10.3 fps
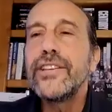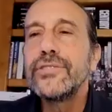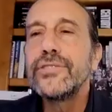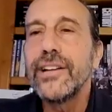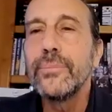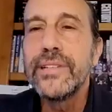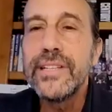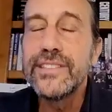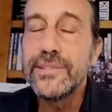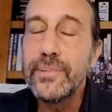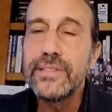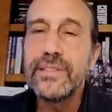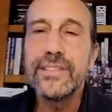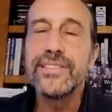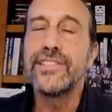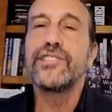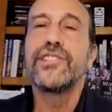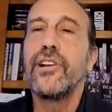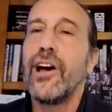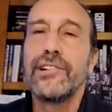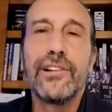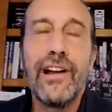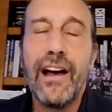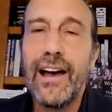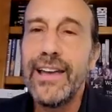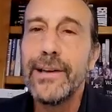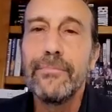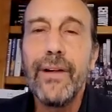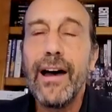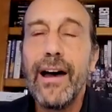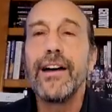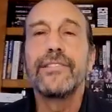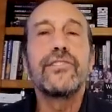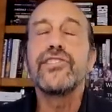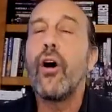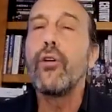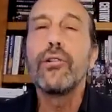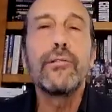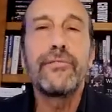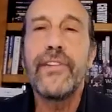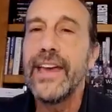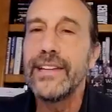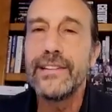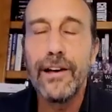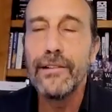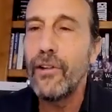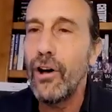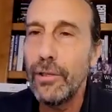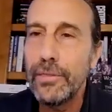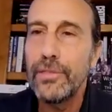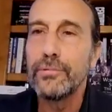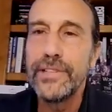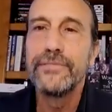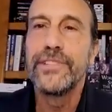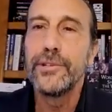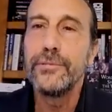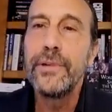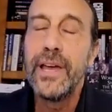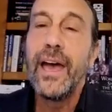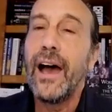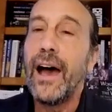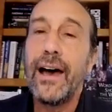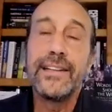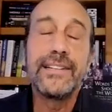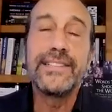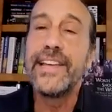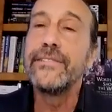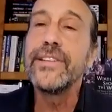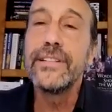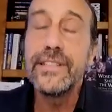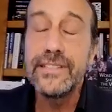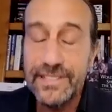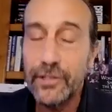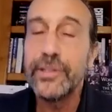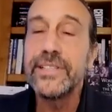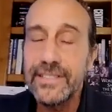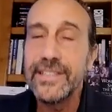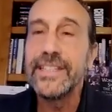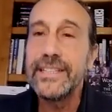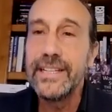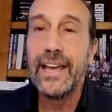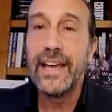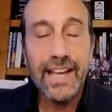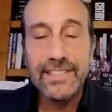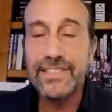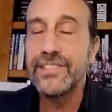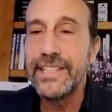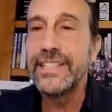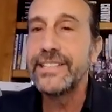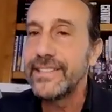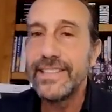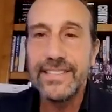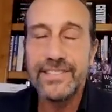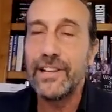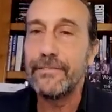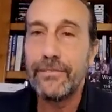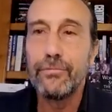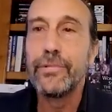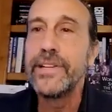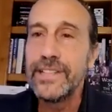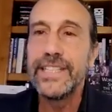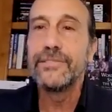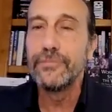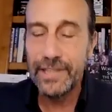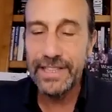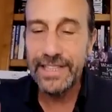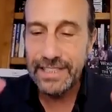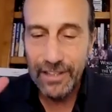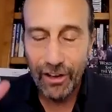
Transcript: you, gentlemen. It's been such an honor. I am a total fan of all 3 of you. David, seriously, I study this stuff really, really